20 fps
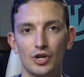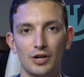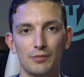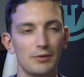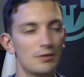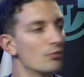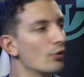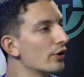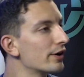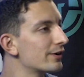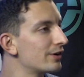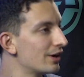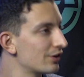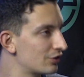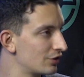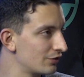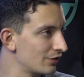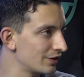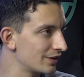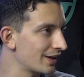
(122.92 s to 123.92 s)
try to be more
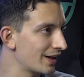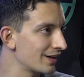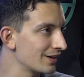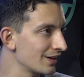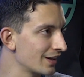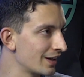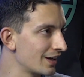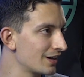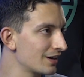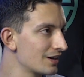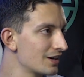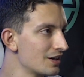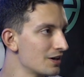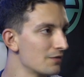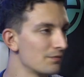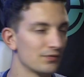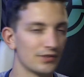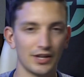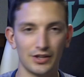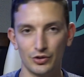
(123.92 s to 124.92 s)
aggressive in that lane,
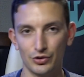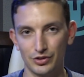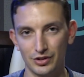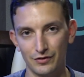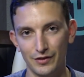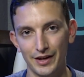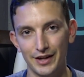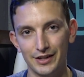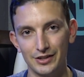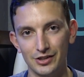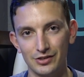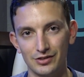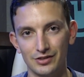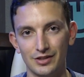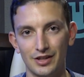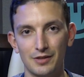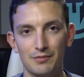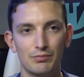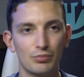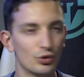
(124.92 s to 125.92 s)
get those advantages,
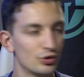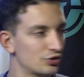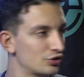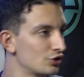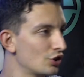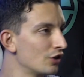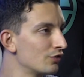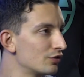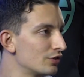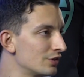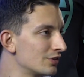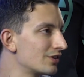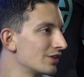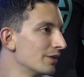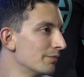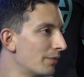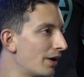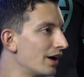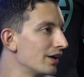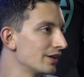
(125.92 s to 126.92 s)
and then push it over into
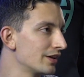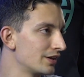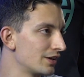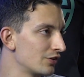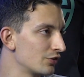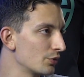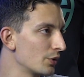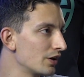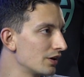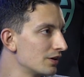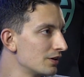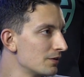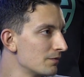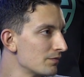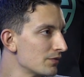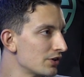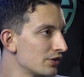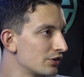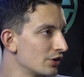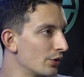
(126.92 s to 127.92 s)
the bot lane as well.
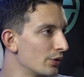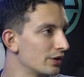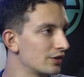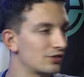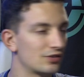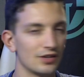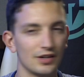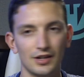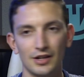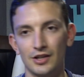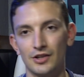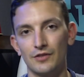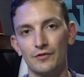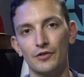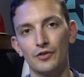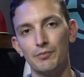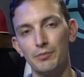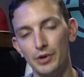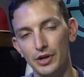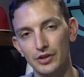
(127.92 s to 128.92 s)
So it's
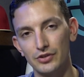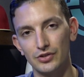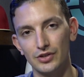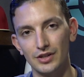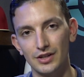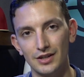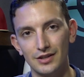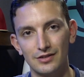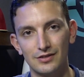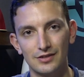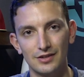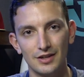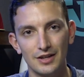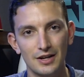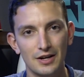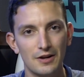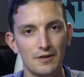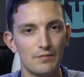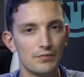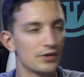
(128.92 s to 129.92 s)
for Bjergsen, he's
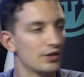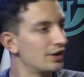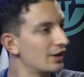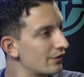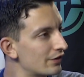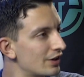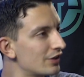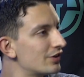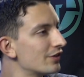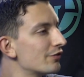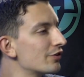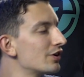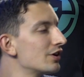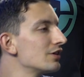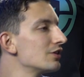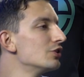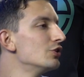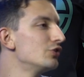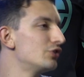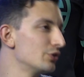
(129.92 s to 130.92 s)
never going to
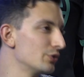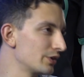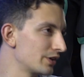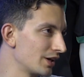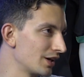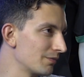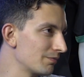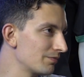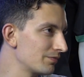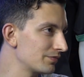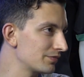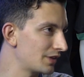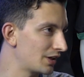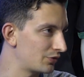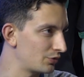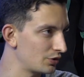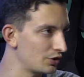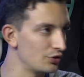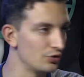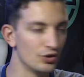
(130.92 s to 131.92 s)
lose you a game.
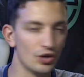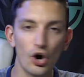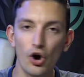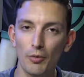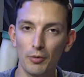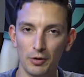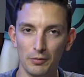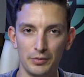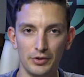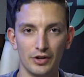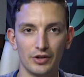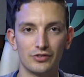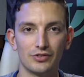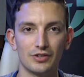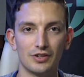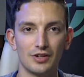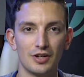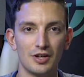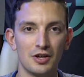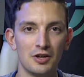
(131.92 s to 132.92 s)
That's what you know about
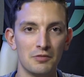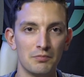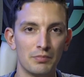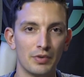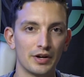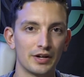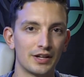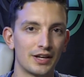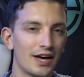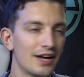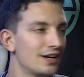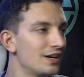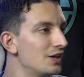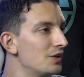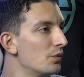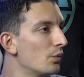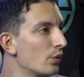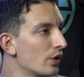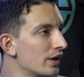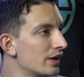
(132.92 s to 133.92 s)
Bjergsen. But can
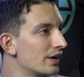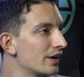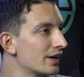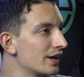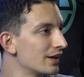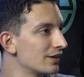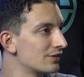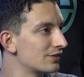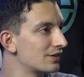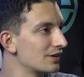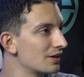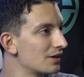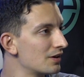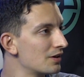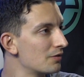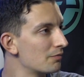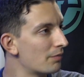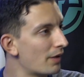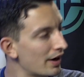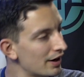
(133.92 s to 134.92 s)
he win against,
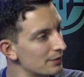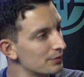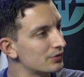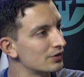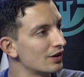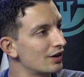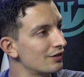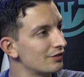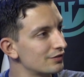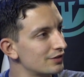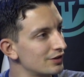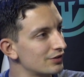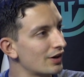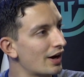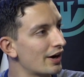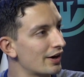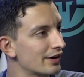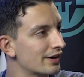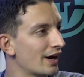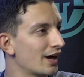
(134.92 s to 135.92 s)
by himself, these
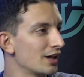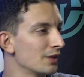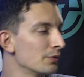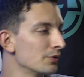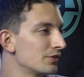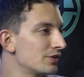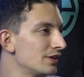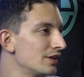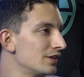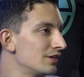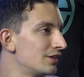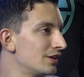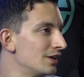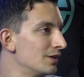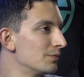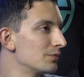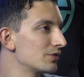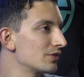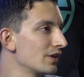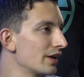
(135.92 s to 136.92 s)
higher caliber
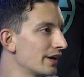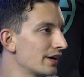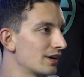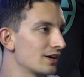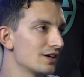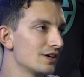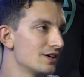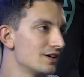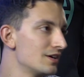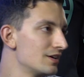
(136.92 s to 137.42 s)
teams like